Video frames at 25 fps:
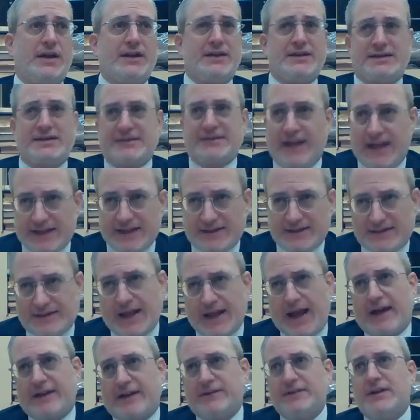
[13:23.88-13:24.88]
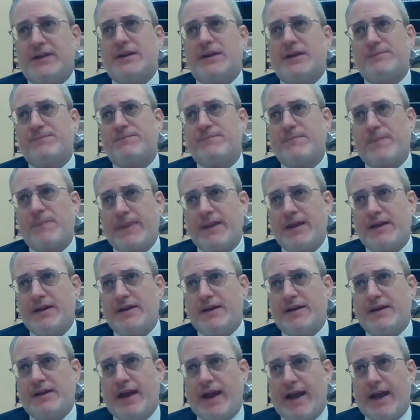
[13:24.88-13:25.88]
It is not stagnant,
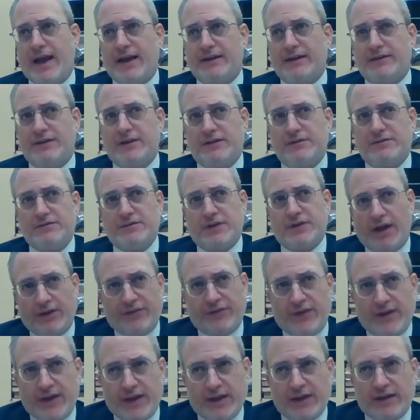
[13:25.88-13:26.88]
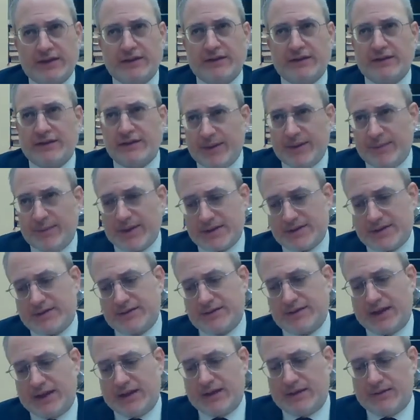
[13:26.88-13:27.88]
and nothing limits
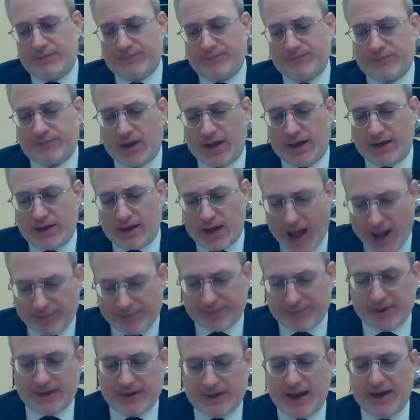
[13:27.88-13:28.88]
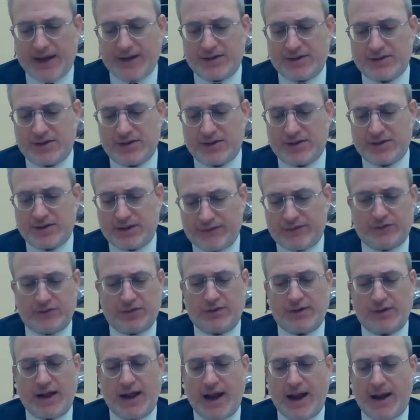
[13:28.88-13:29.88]
the application of
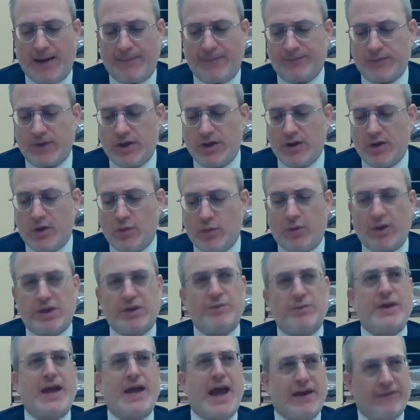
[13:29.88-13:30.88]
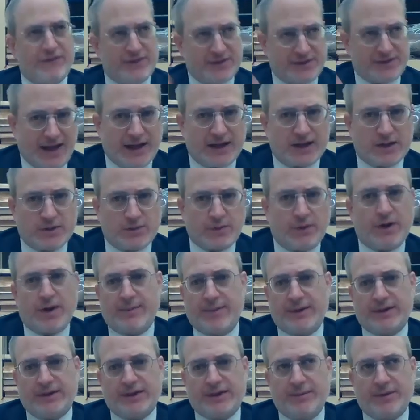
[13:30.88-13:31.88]
the Torah, whether we have a
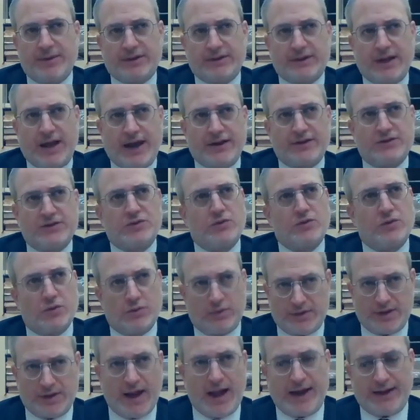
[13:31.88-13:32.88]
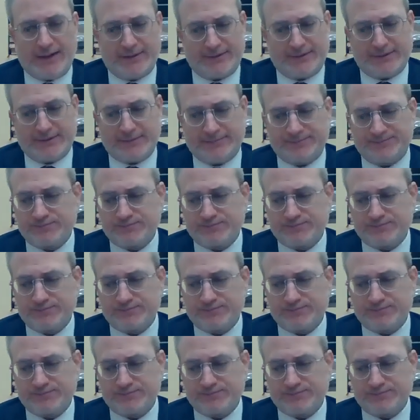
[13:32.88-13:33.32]
sanctuary, a Beit HaMikdash, or not.